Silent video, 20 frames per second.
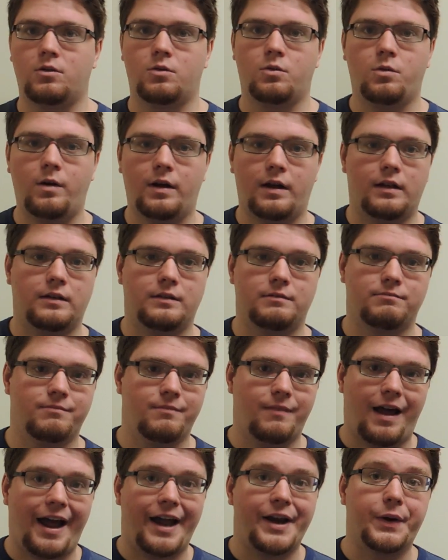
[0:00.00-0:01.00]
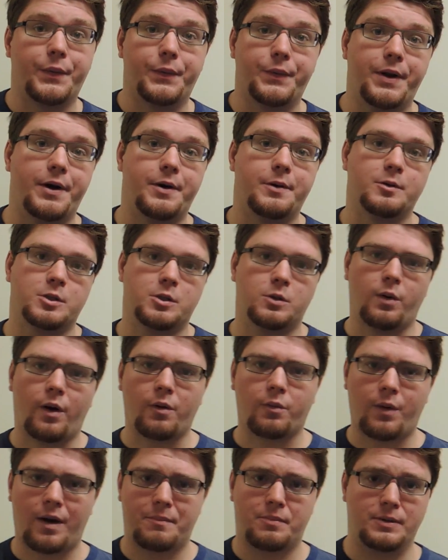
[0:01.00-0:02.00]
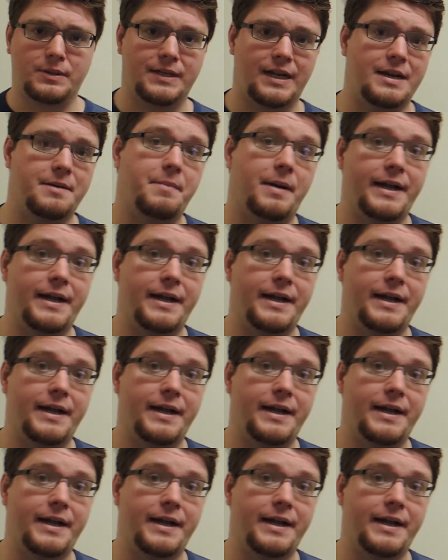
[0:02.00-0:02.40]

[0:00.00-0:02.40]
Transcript: Well, I don't know, so I'll represent